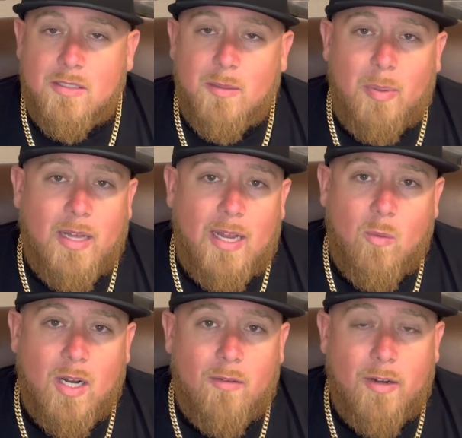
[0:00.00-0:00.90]
Supply,
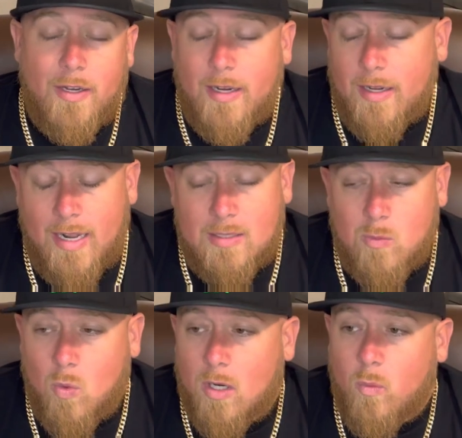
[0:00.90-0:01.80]
wherever. You can get a nice
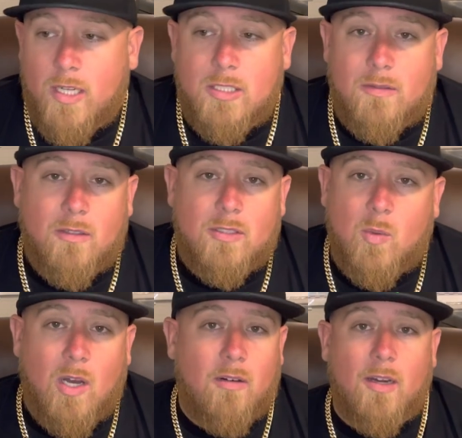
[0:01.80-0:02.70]
Warren winch for
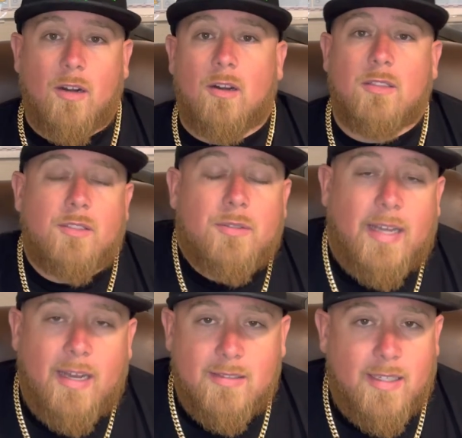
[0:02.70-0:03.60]
$1,200 or
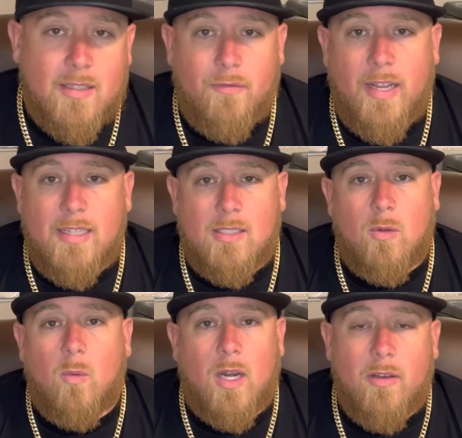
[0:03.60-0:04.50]
$2,000. Get the fancy
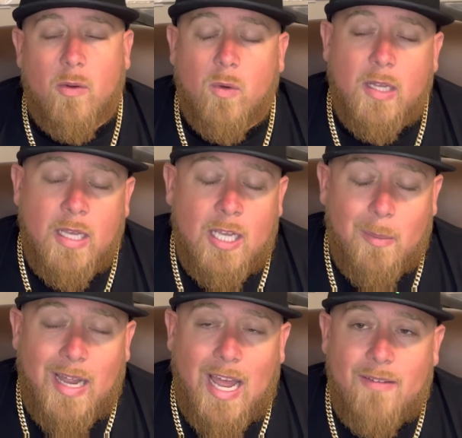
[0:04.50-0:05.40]
one, whatever you want.
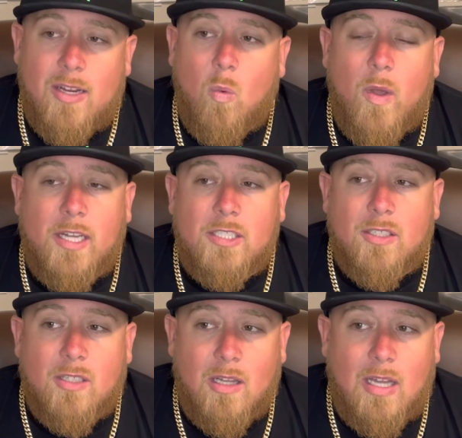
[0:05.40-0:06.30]
But having a winch,
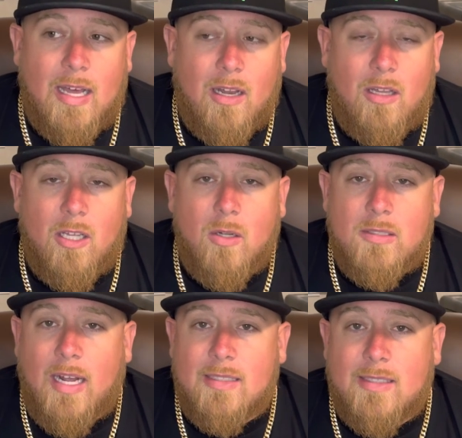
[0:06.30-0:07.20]
there's a lot of
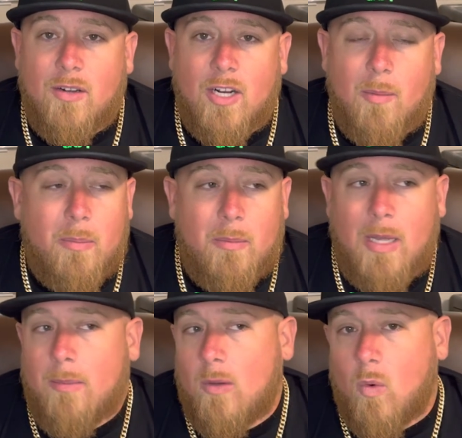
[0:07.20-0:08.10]
loads, guys, that'll come up. It
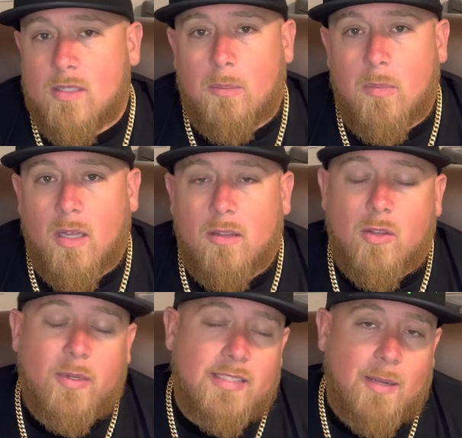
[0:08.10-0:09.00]
might be once a month,
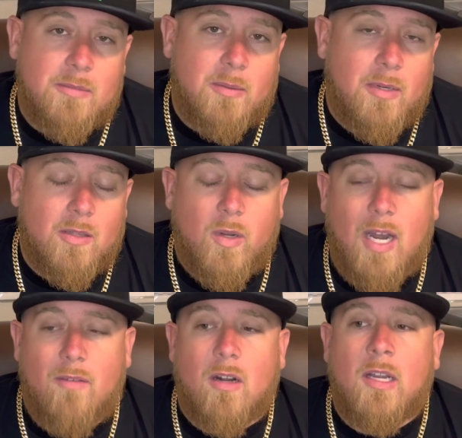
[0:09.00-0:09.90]
three times a month,
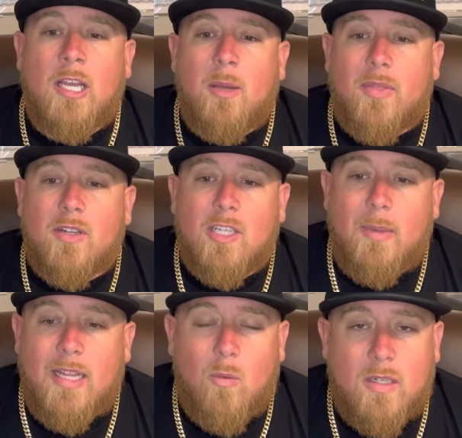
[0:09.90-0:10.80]
whatever. But there's going
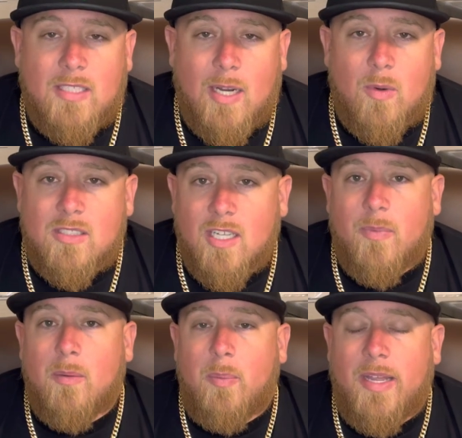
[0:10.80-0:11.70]
to be that one time where
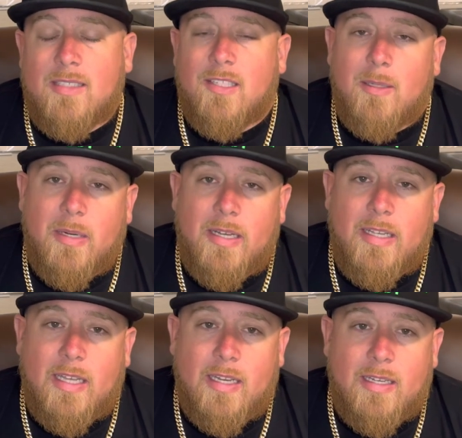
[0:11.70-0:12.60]
something pays good
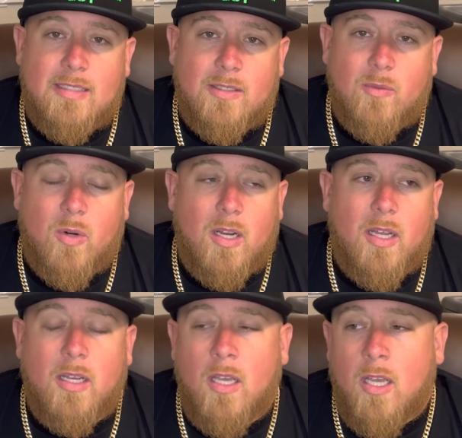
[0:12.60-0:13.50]
money and it doesn't run